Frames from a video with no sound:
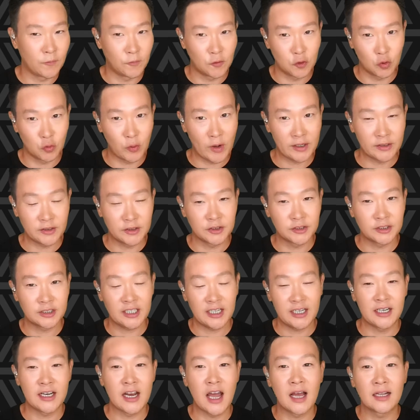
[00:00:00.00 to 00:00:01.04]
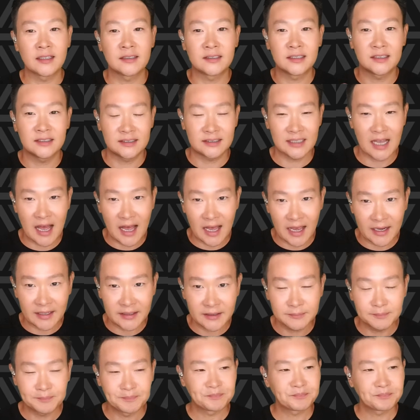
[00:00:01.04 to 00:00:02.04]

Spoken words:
directors cannot decide.